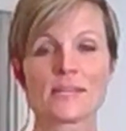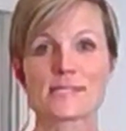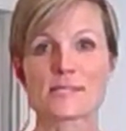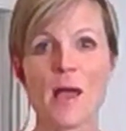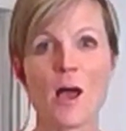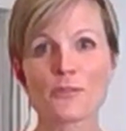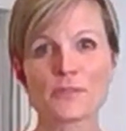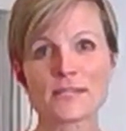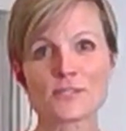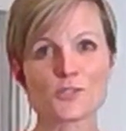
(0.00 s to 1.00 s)
some
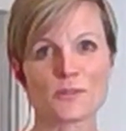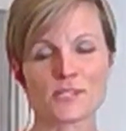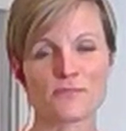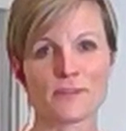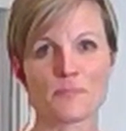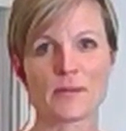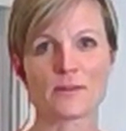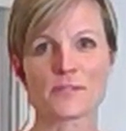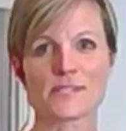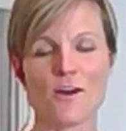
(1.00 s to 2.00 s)
healthy, stress-free
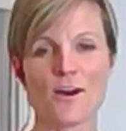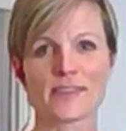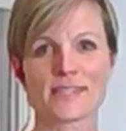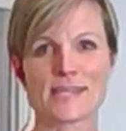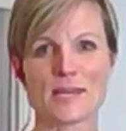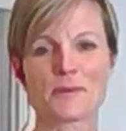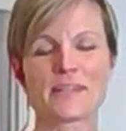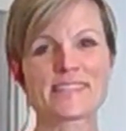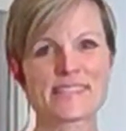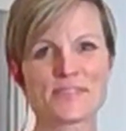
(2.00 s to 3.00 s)
meals on the table.
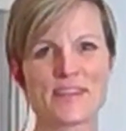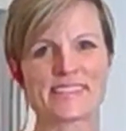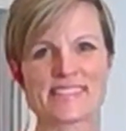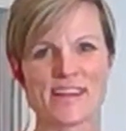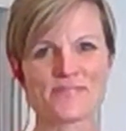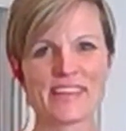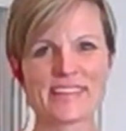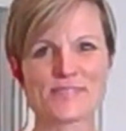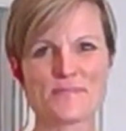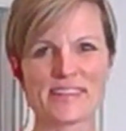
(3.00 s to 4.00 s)
And I'll see you next time.
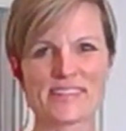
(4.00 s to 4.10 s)
Thanks so